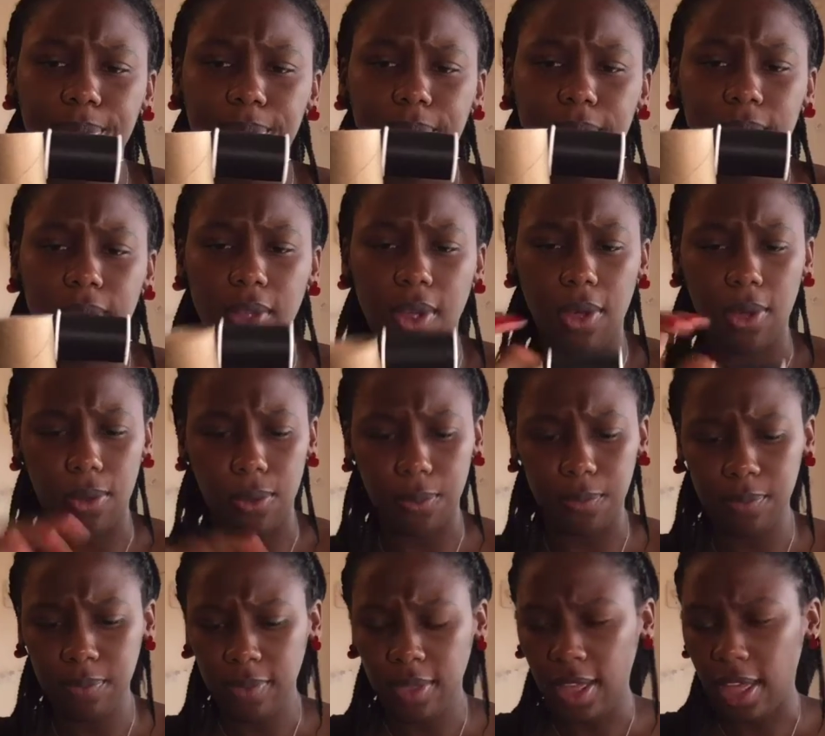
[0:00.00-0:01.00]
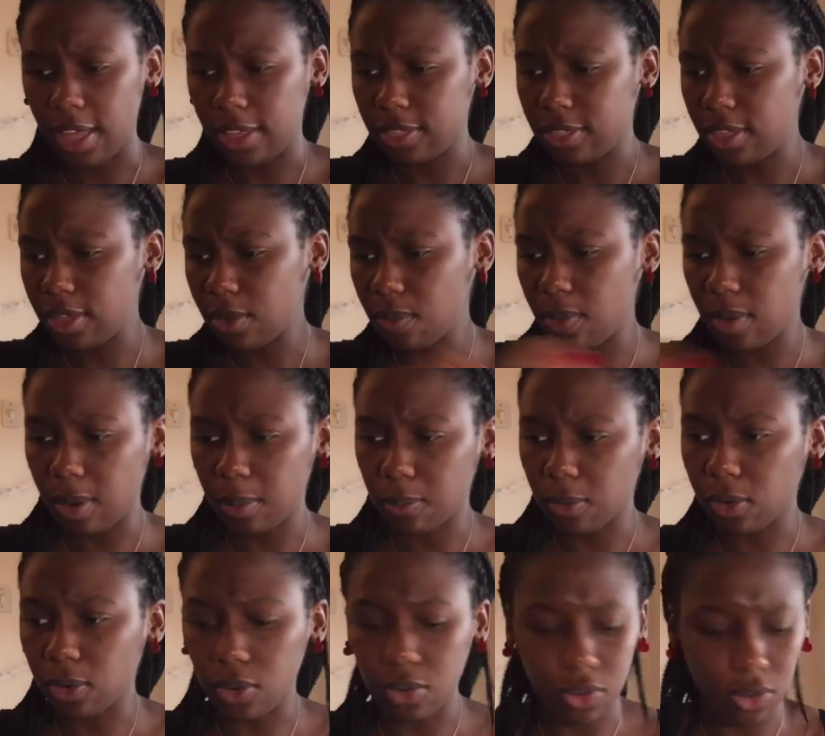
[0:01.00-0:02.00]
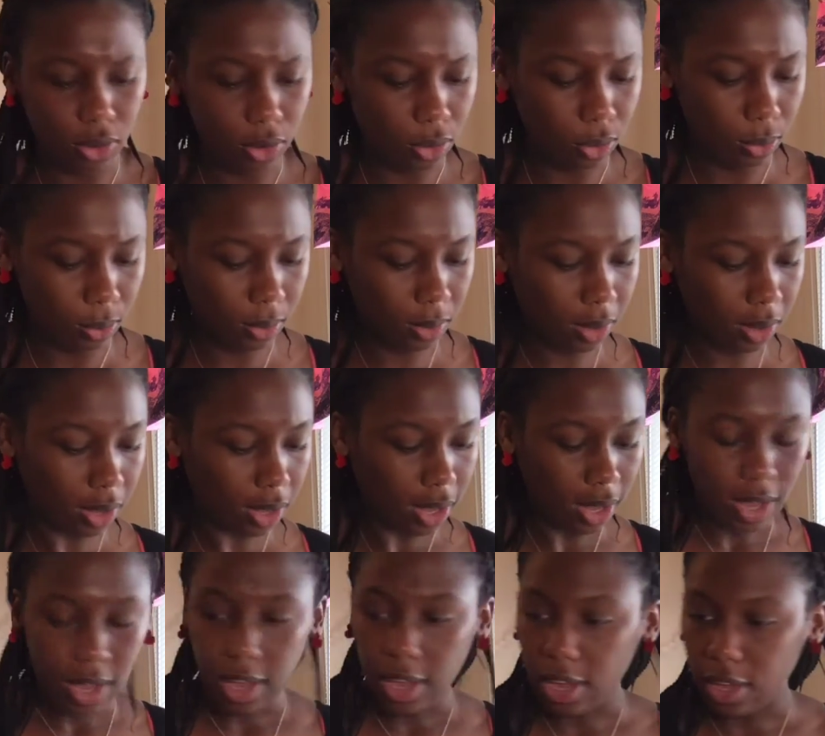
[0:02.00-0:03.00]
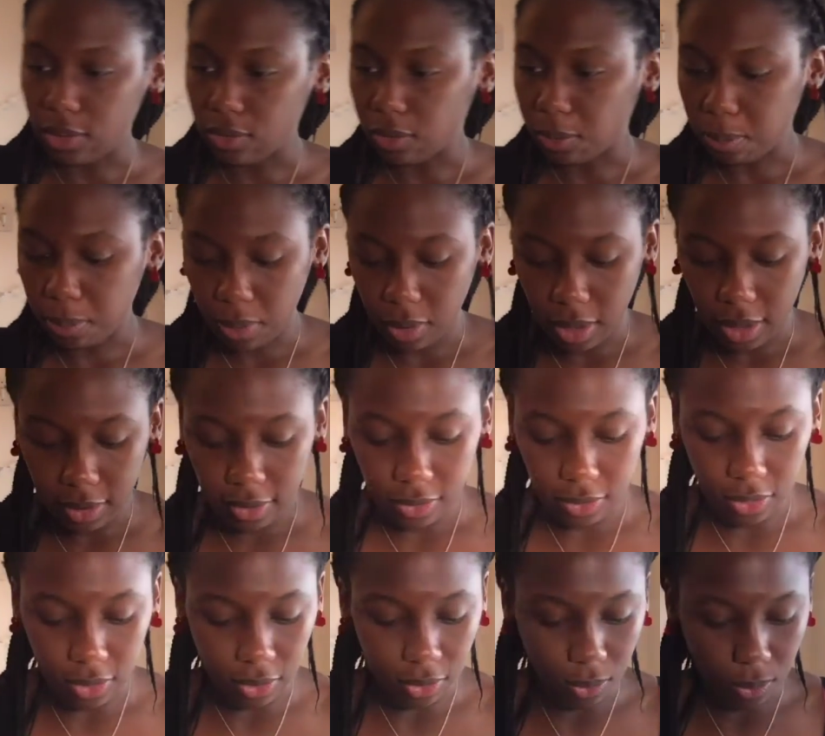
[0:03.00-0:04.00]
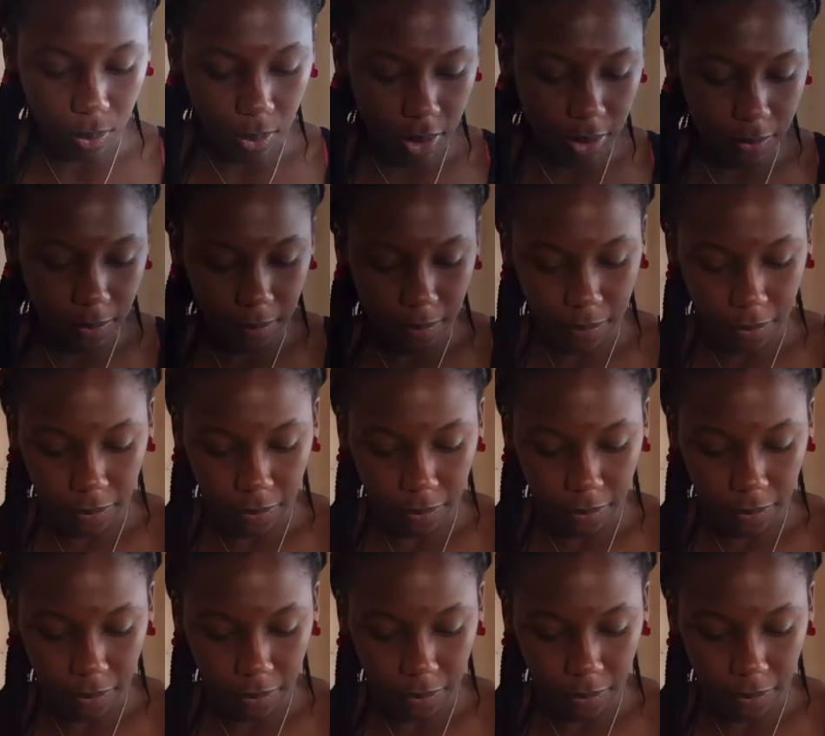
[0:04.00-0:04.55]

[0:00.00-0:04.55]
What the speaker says: So I think what I'm going to do is replace this one